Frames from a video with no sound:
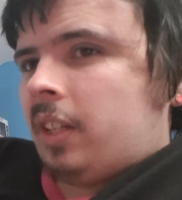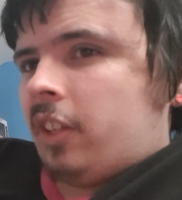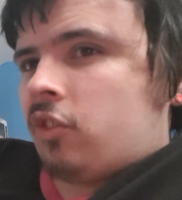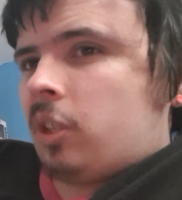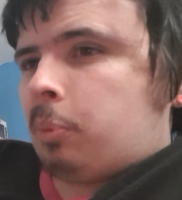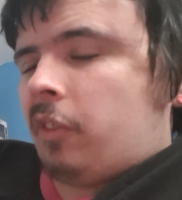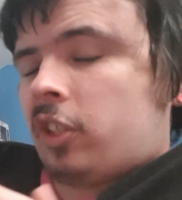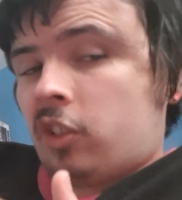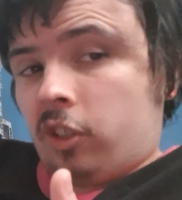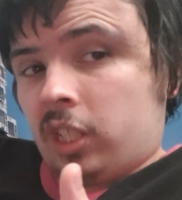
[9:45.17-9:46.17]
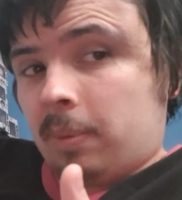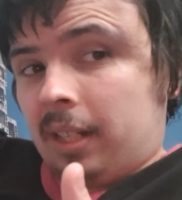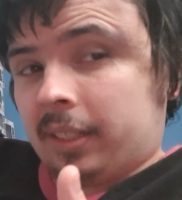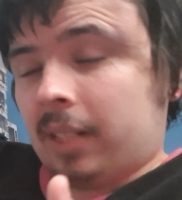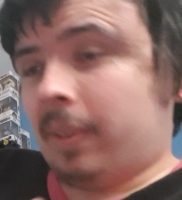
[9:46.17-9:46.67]
Street Profits are on
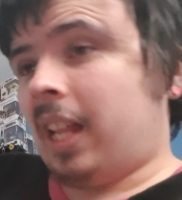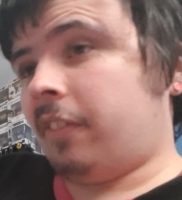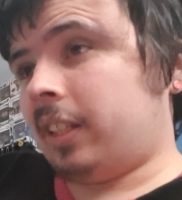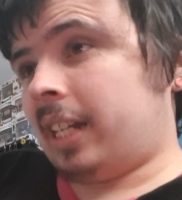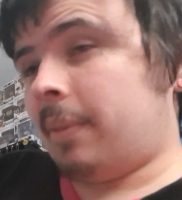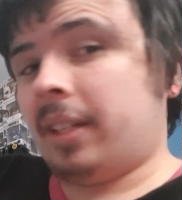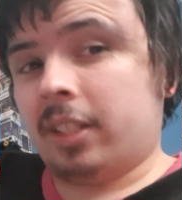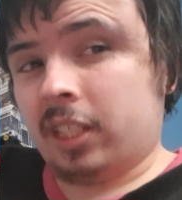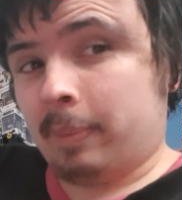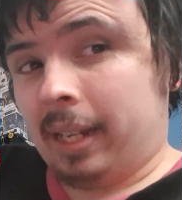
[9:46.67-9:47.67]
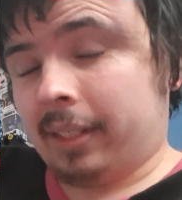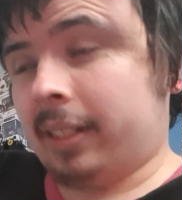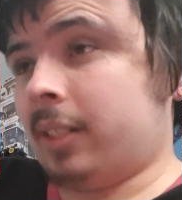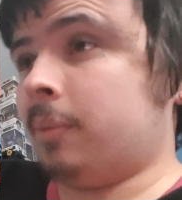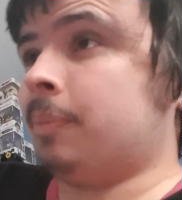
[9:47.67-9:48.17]
SmackDown. Alpha Academy,
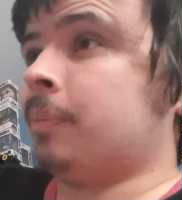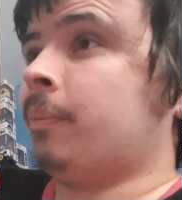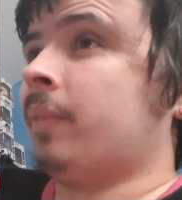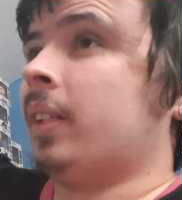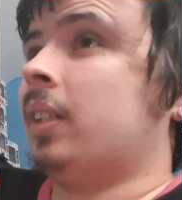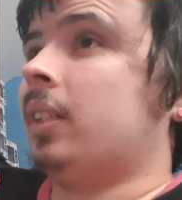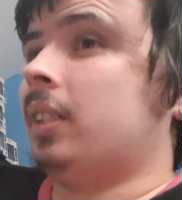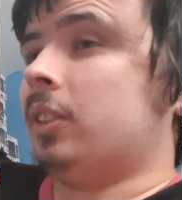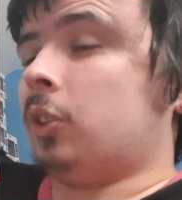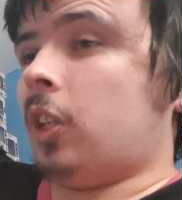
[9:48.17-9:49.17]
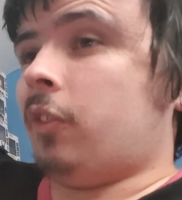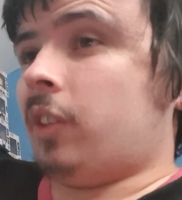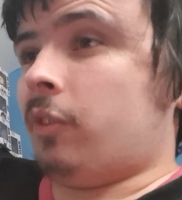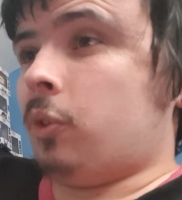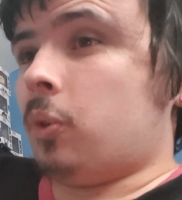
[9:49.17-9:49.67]
SmackDown. Dolph
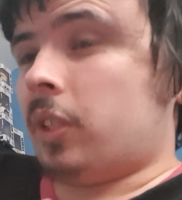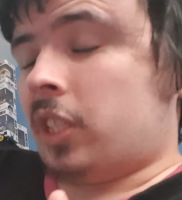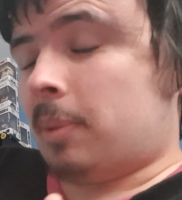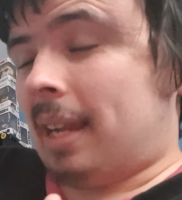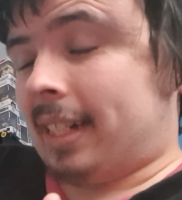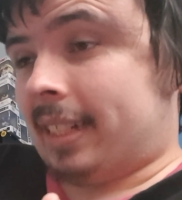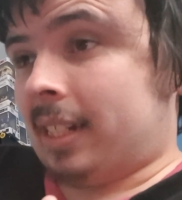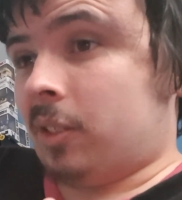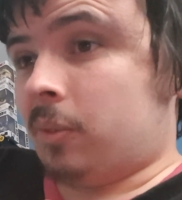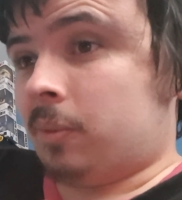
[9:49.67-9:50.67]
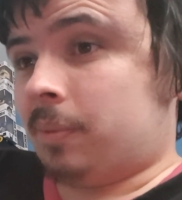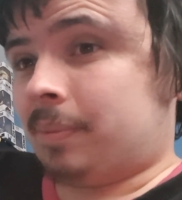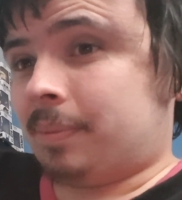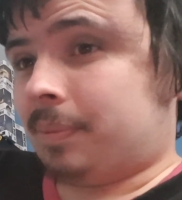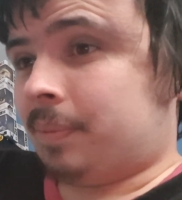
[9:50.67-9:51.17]
and Rude, SmackDown.
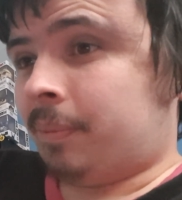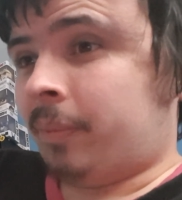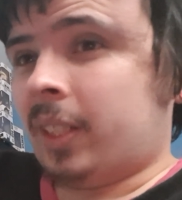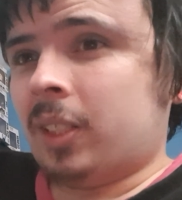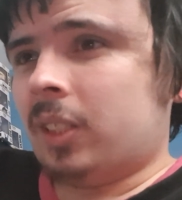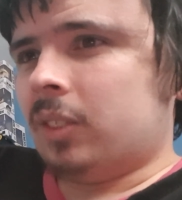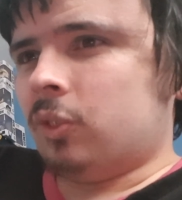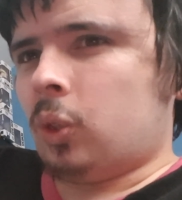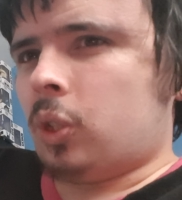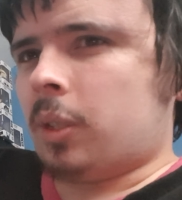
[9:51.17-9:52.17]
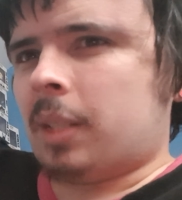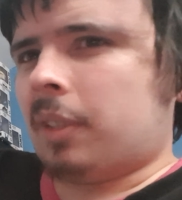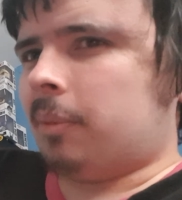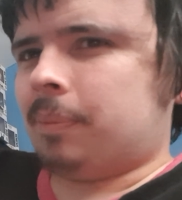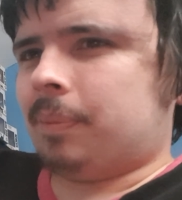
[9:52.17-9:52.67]
Raw, come
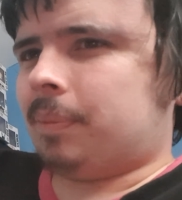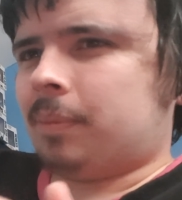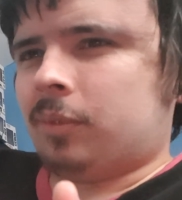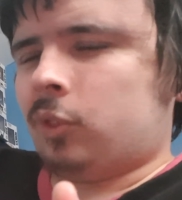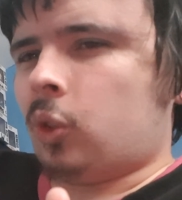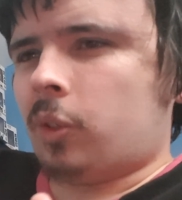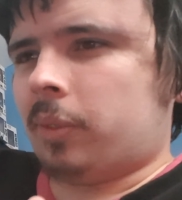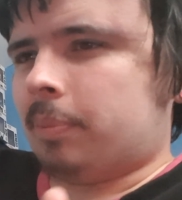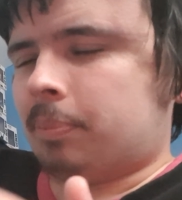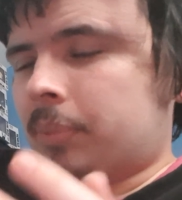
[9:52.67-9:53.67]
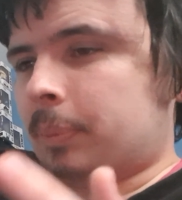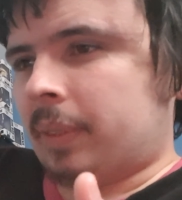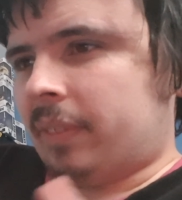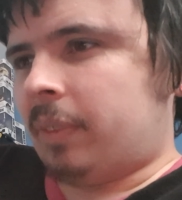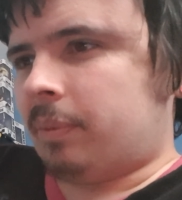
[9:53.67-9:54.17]
on. Raw,
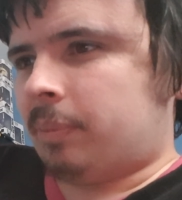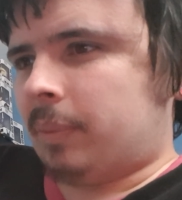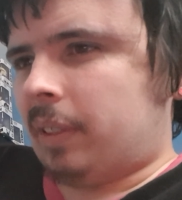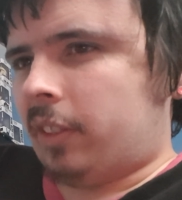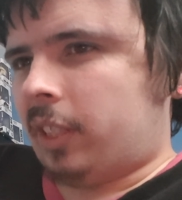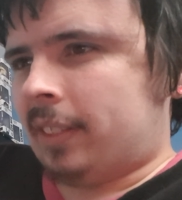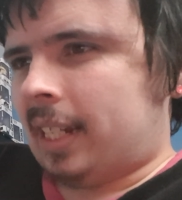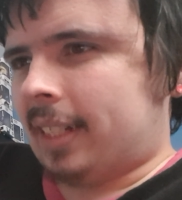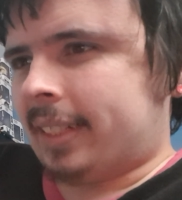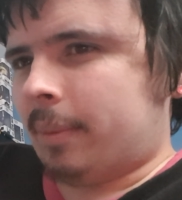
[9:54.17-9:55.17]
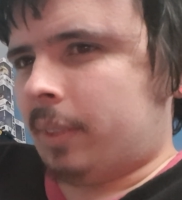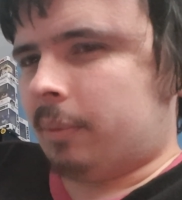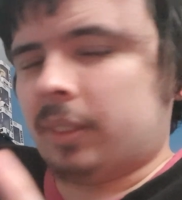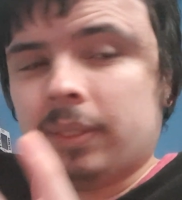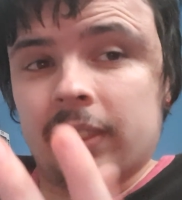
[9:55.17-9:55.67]
pick another tag team.
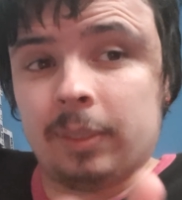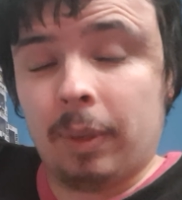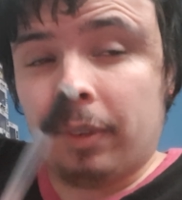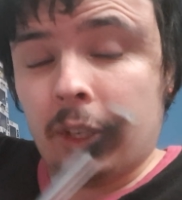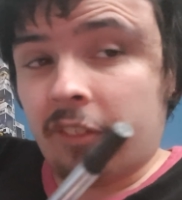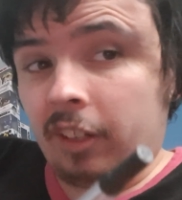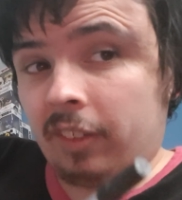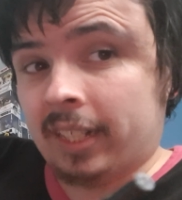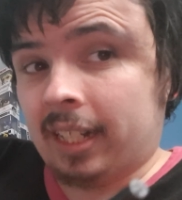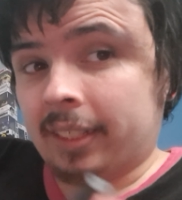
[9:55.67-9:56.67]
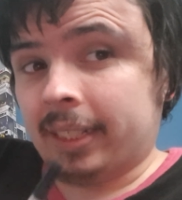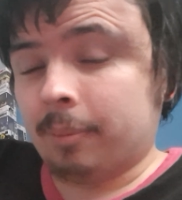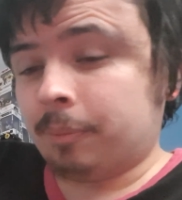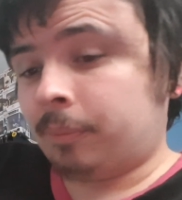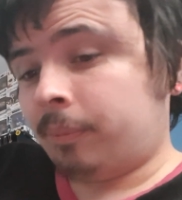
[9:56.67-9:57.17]
Maybe you can pick a tag team.